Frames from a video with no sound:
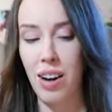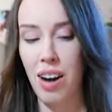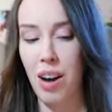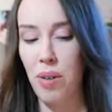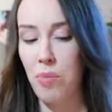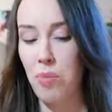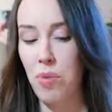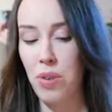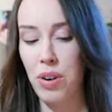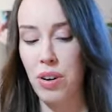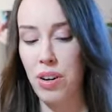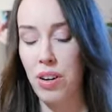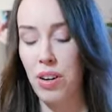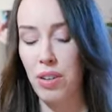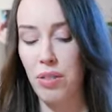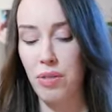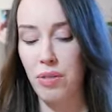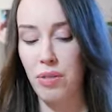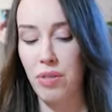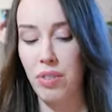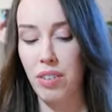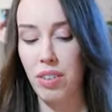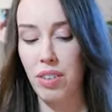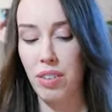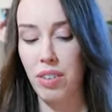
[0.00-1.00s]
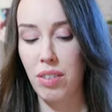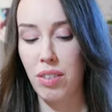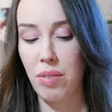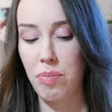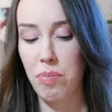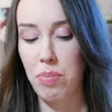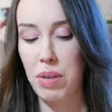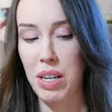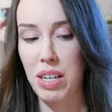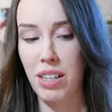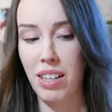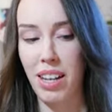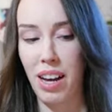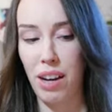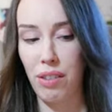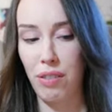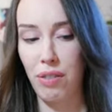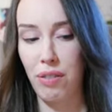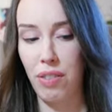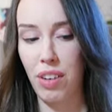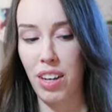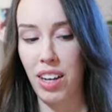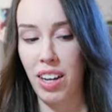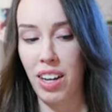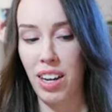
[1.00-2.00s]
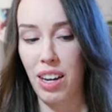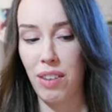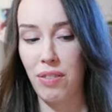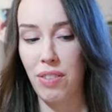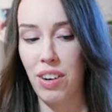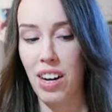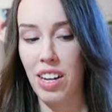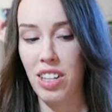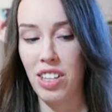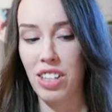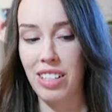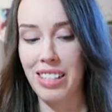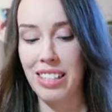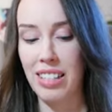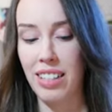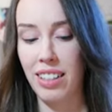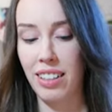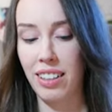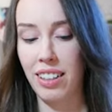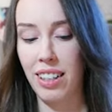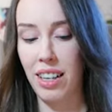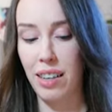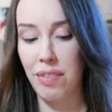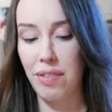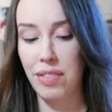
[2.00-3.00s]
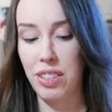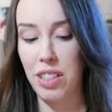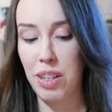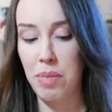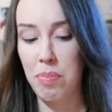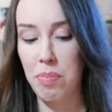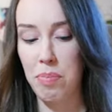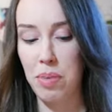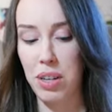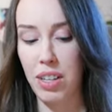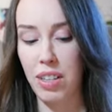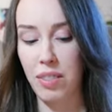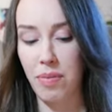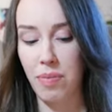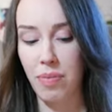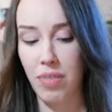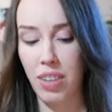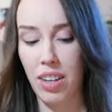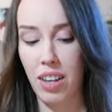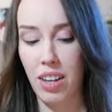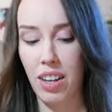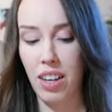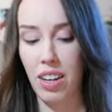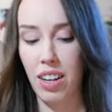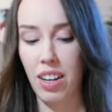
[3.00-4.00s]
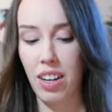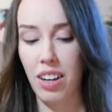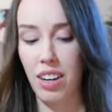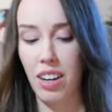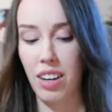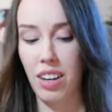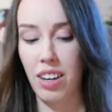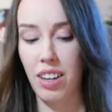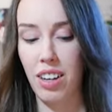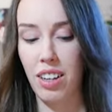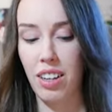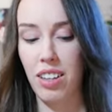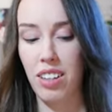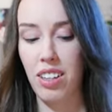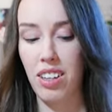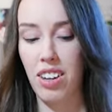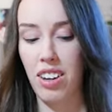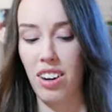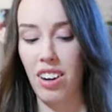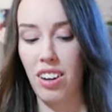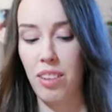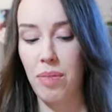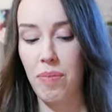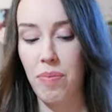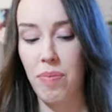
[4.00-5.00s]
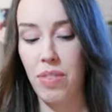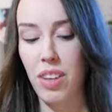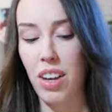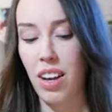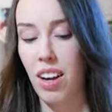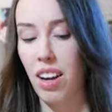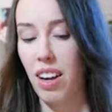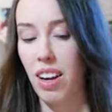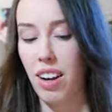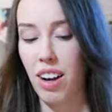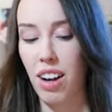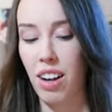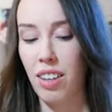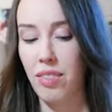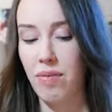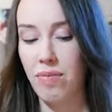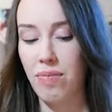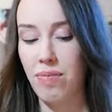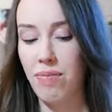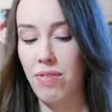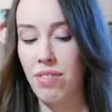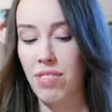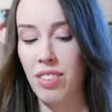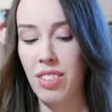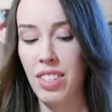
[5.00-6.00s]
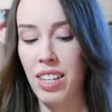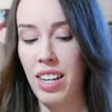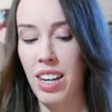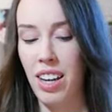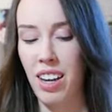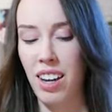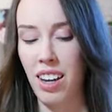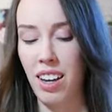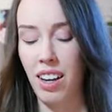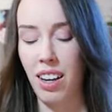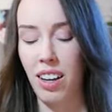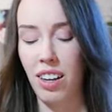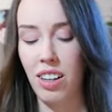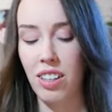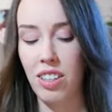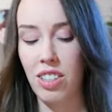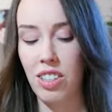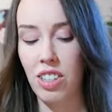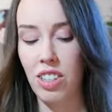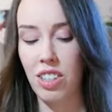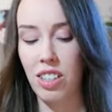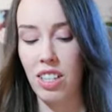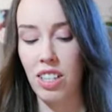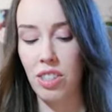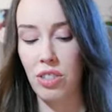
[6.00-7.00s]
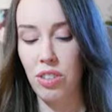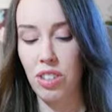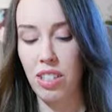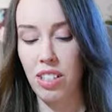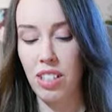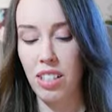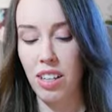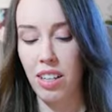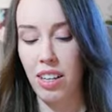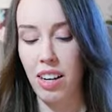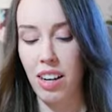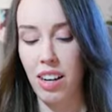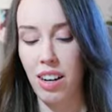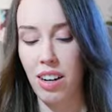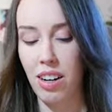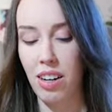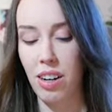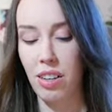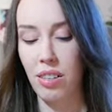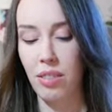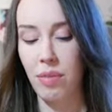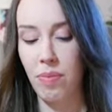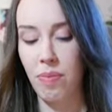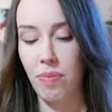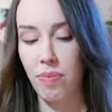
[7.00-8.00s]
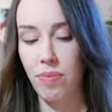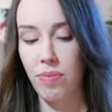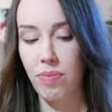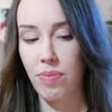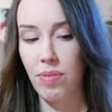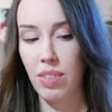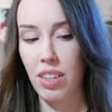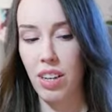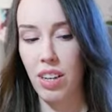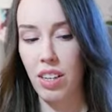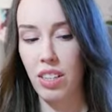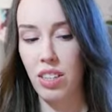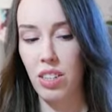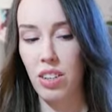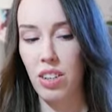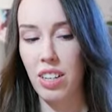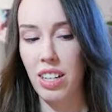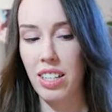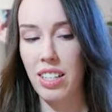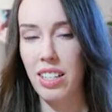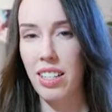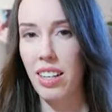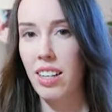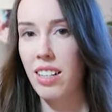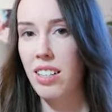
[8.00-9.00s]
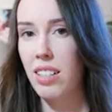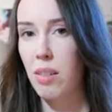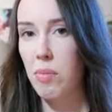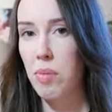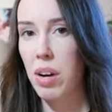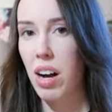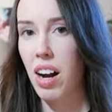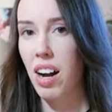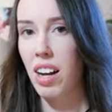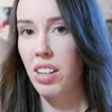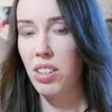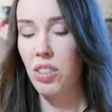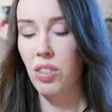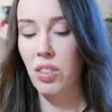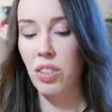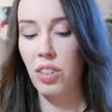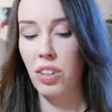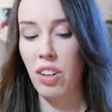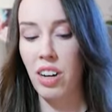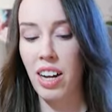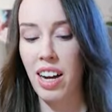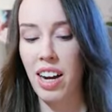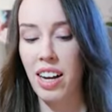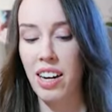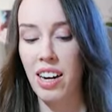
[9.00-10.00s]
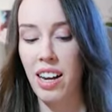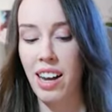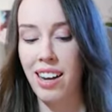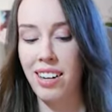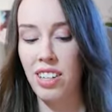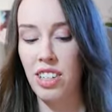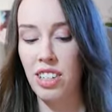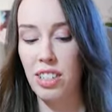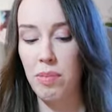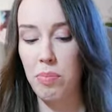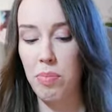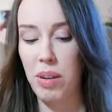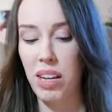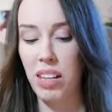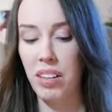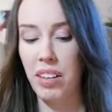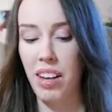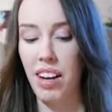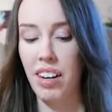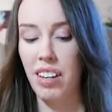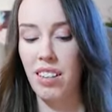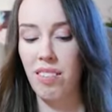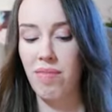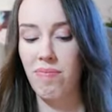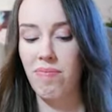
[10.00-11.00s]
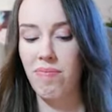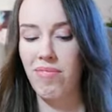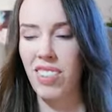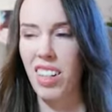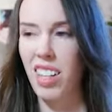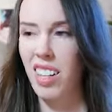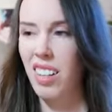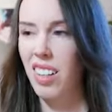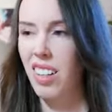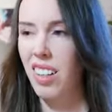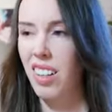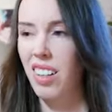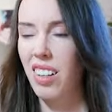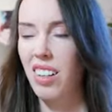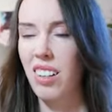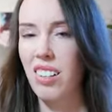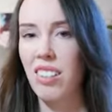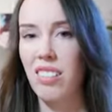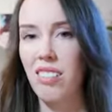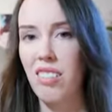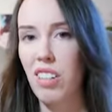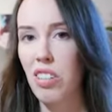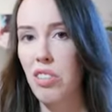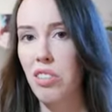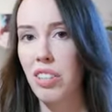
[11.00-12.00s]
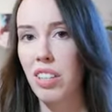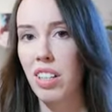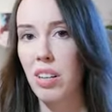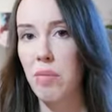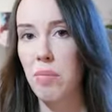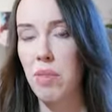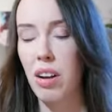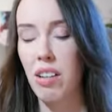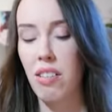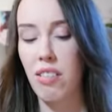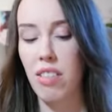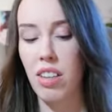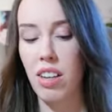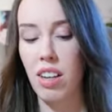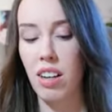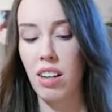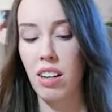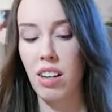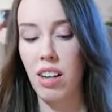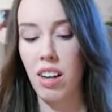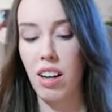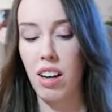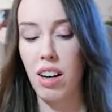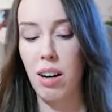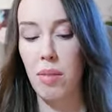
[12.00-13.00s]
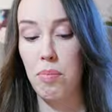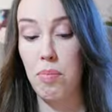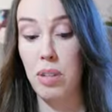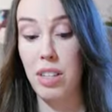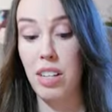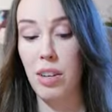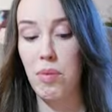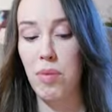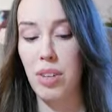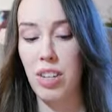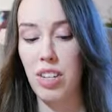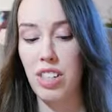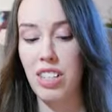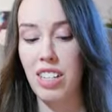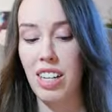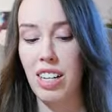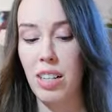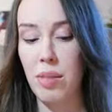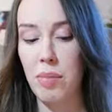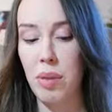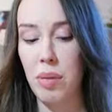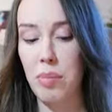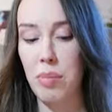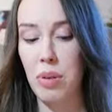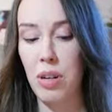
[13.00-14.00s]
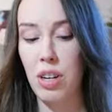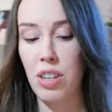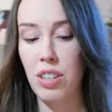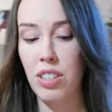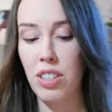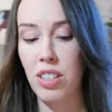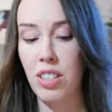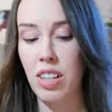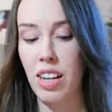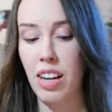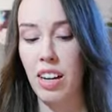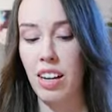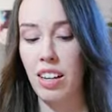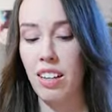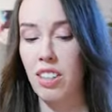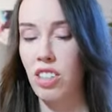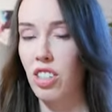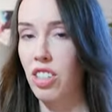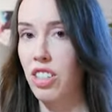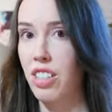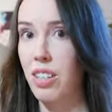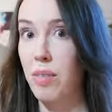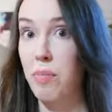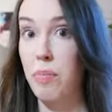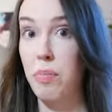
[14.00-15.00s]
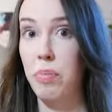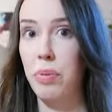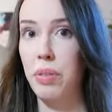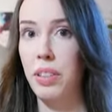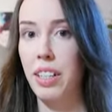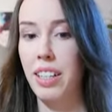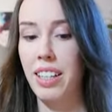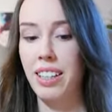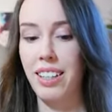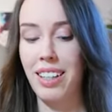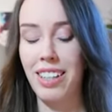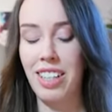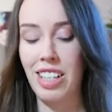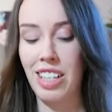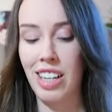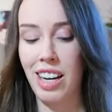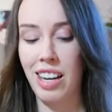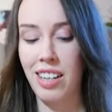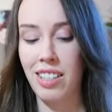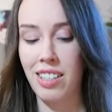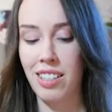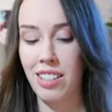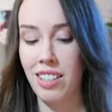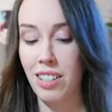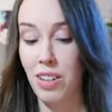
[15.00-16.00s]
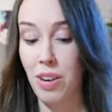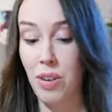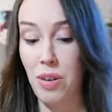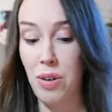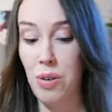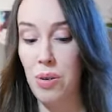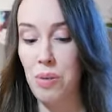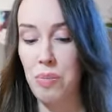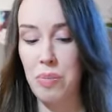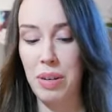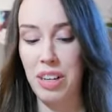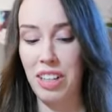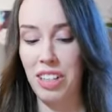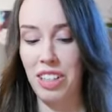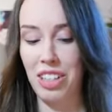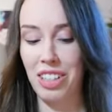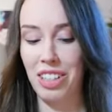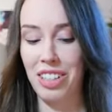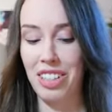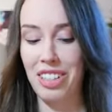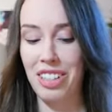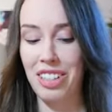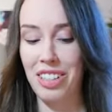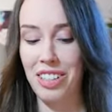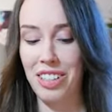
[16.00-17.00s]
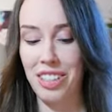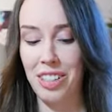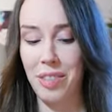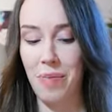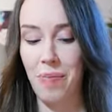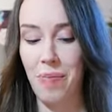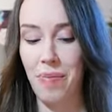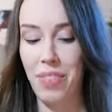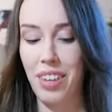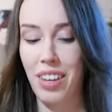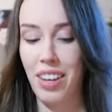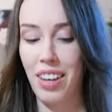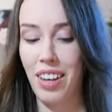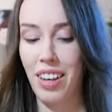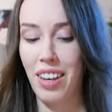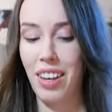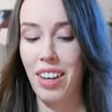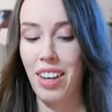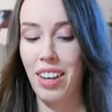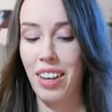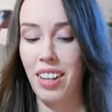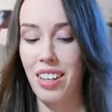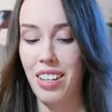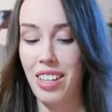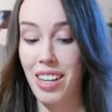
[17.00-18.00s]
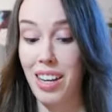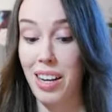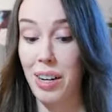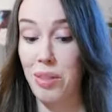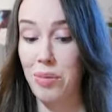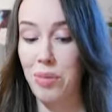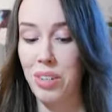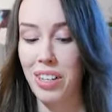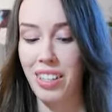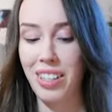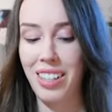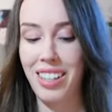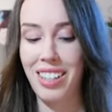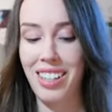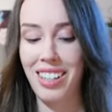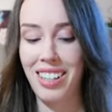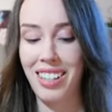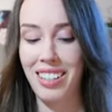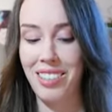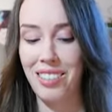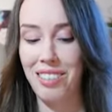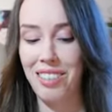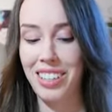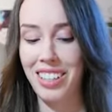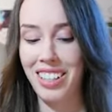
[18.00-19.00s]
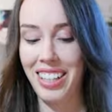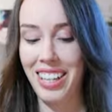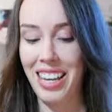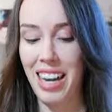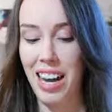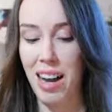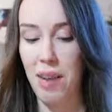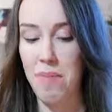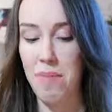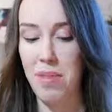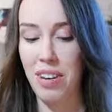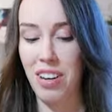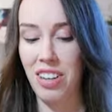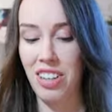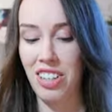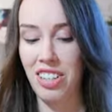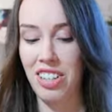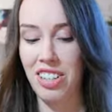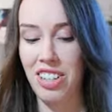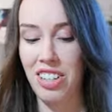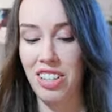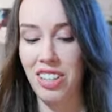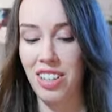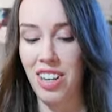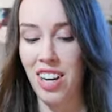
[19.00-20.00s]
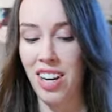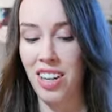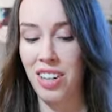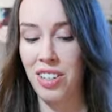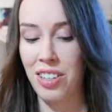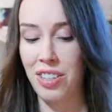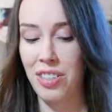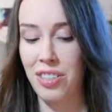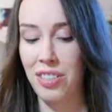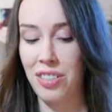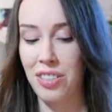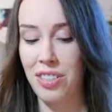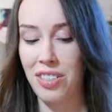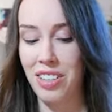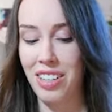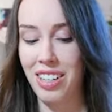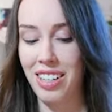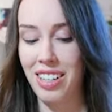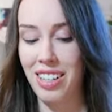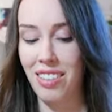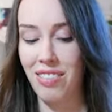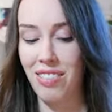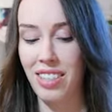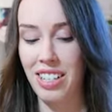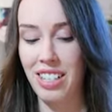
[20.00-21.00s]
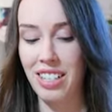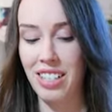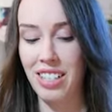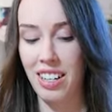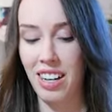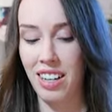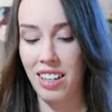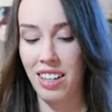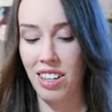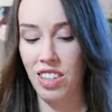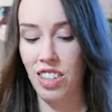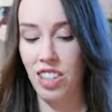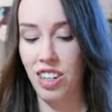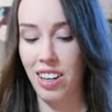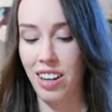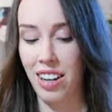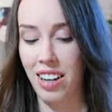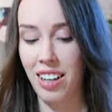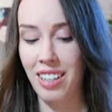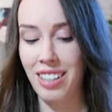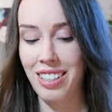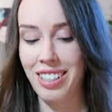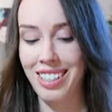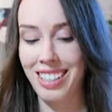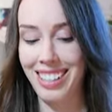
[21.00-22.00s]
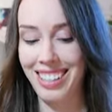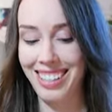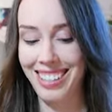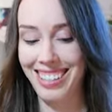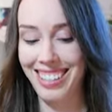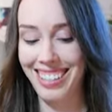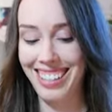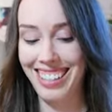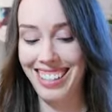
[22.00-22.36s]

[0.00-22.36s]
I wouldn't have been that fair if I just left it, but you know, yeah, it's just interesting how you can see some cards online and just be like, not really my thing. But then when you see them in person, it just completely changes the whole picture. So yeah, really, really happy I just decided to give this set a chance.